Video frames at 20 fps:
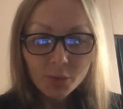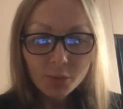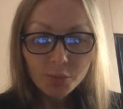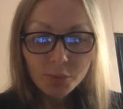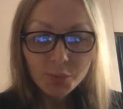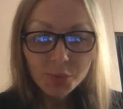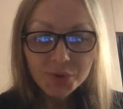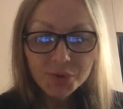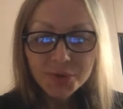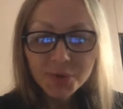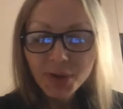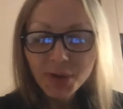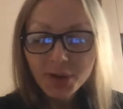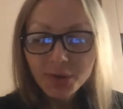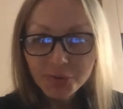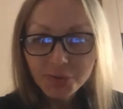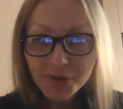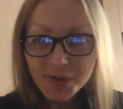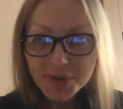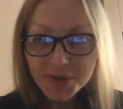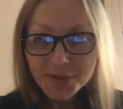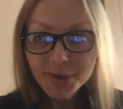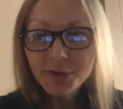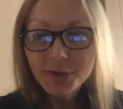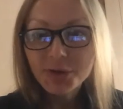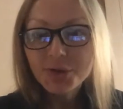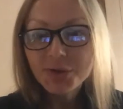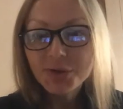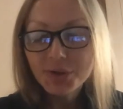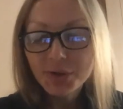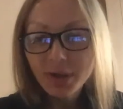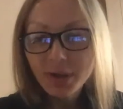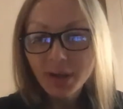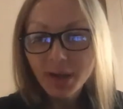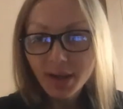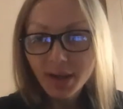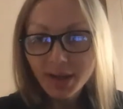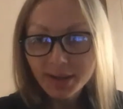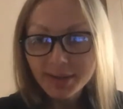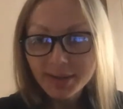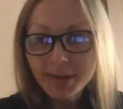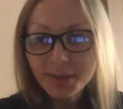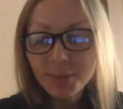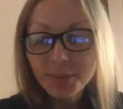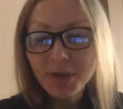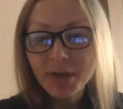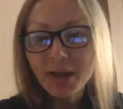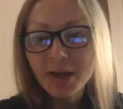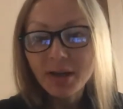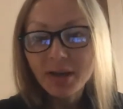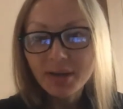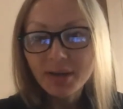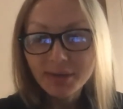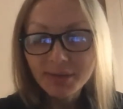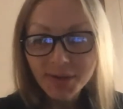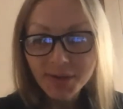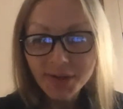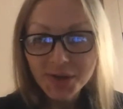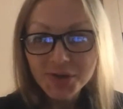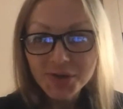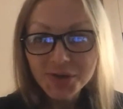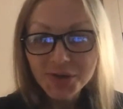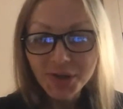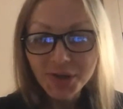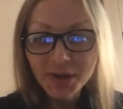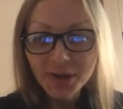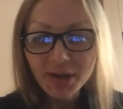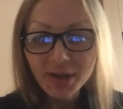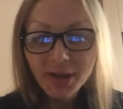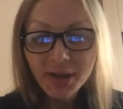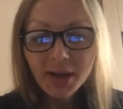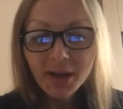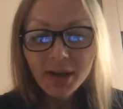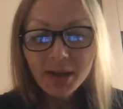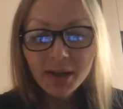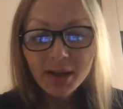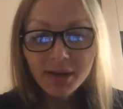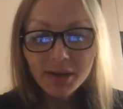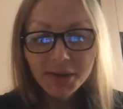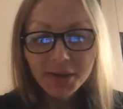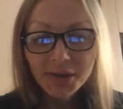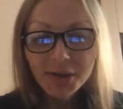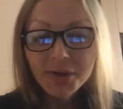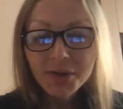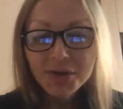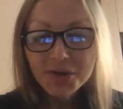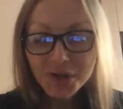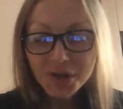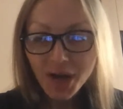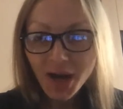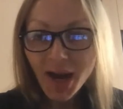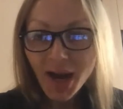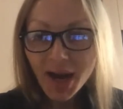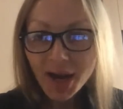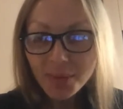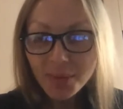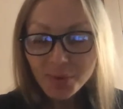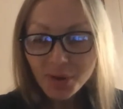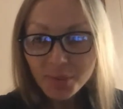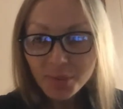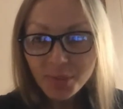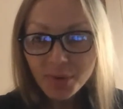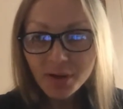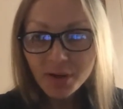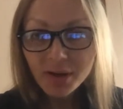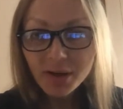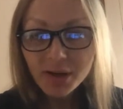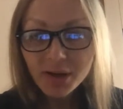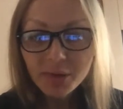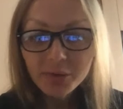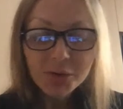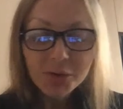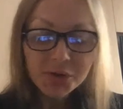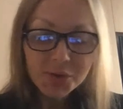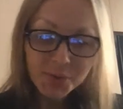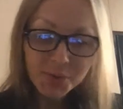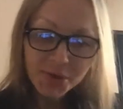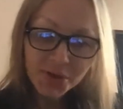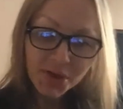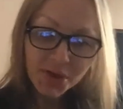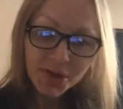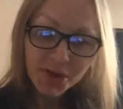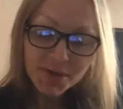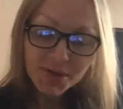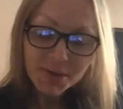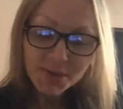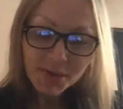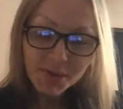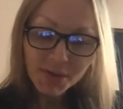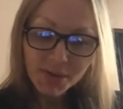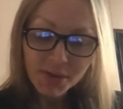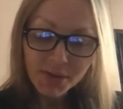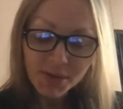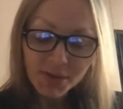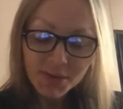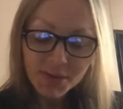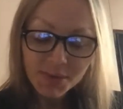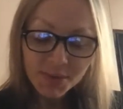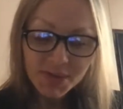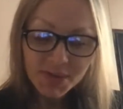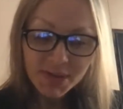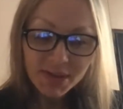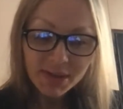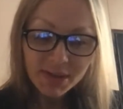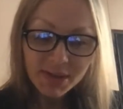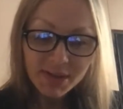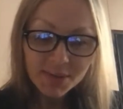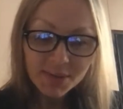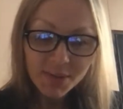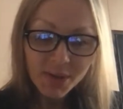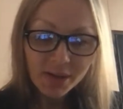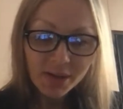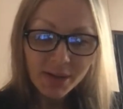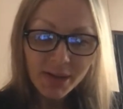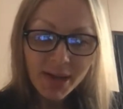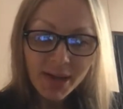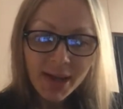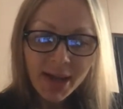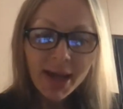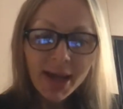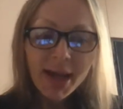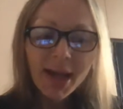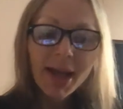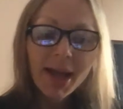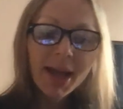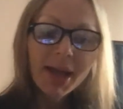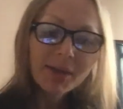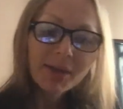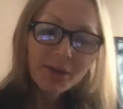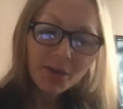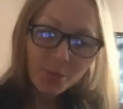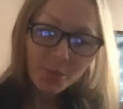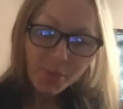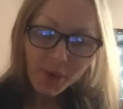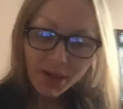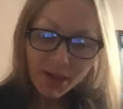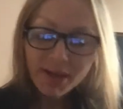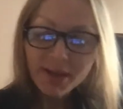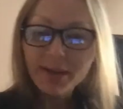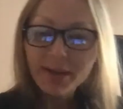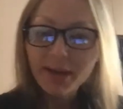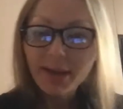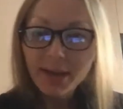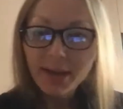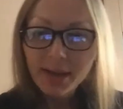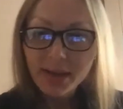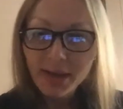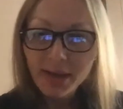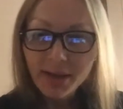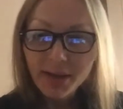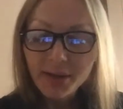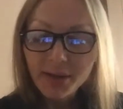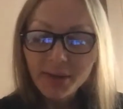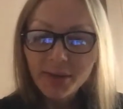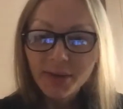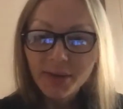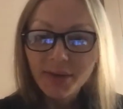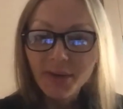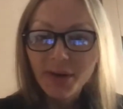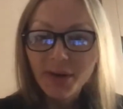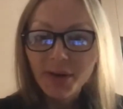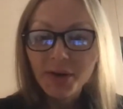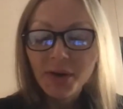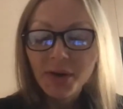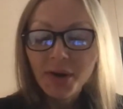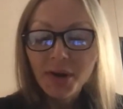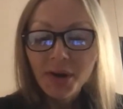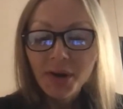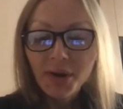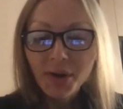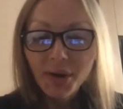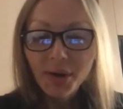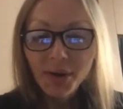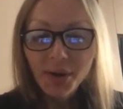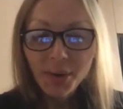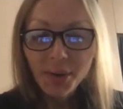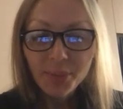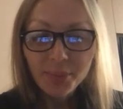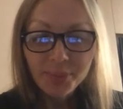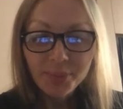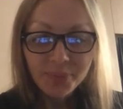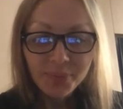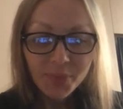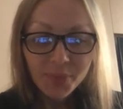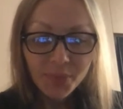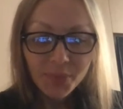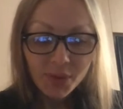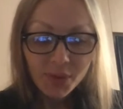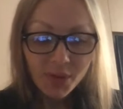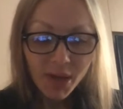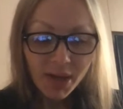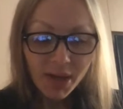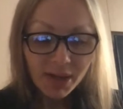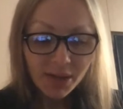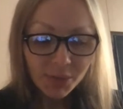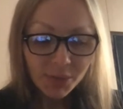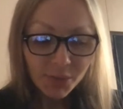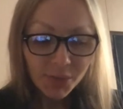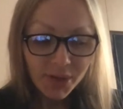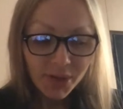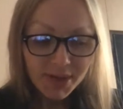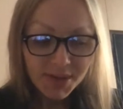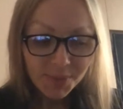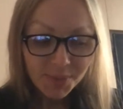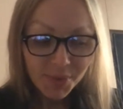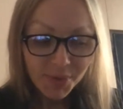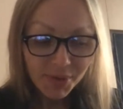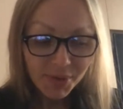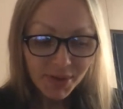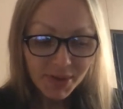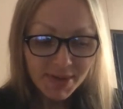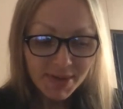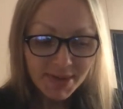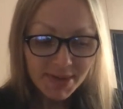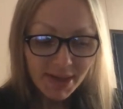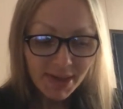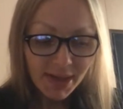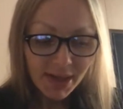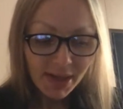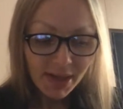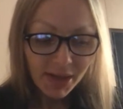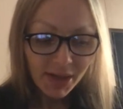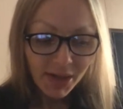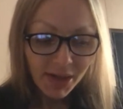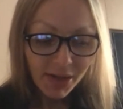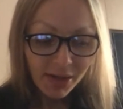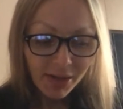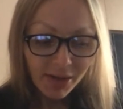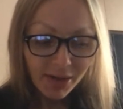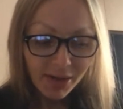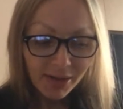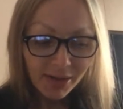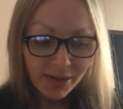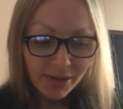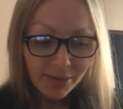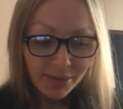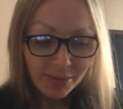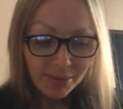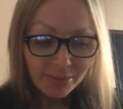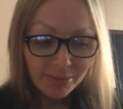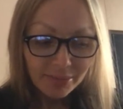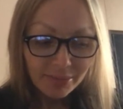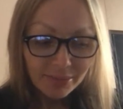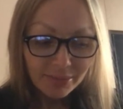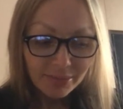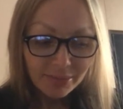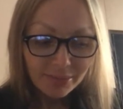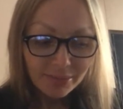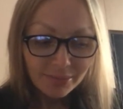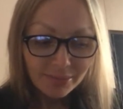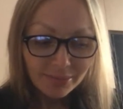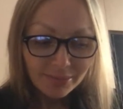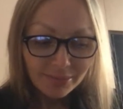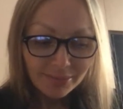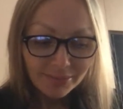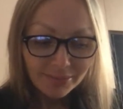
pursuing research, academia and teaching here in Shanghai primarily, of course, partially in, in, in Switzerland as well, and combining the cleaning there um, adding to the experience. Um,